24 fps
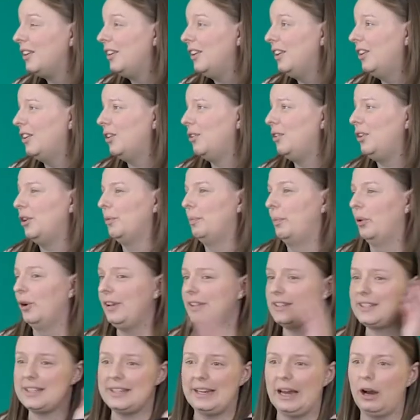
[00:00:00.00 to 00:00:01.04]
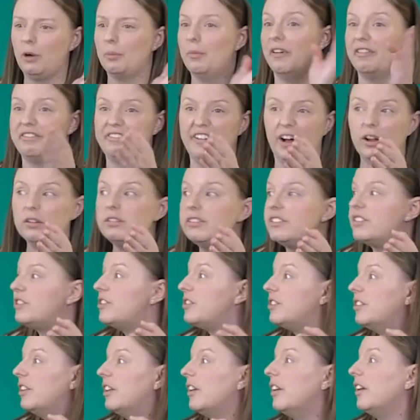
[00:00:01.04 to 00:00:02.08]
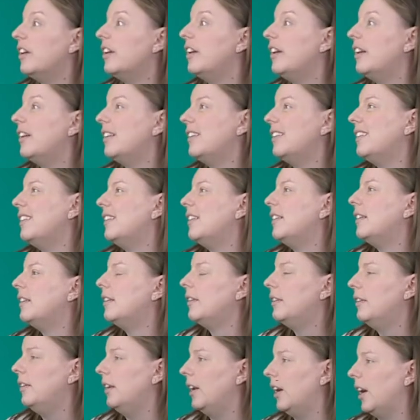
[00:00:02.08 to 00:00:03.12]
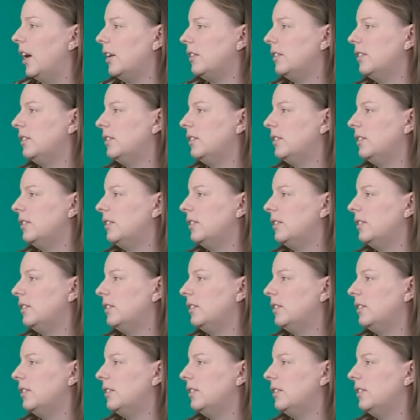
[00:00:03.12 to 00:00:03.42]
You know, you pointed out my faults. I did, didn't I? Yeah.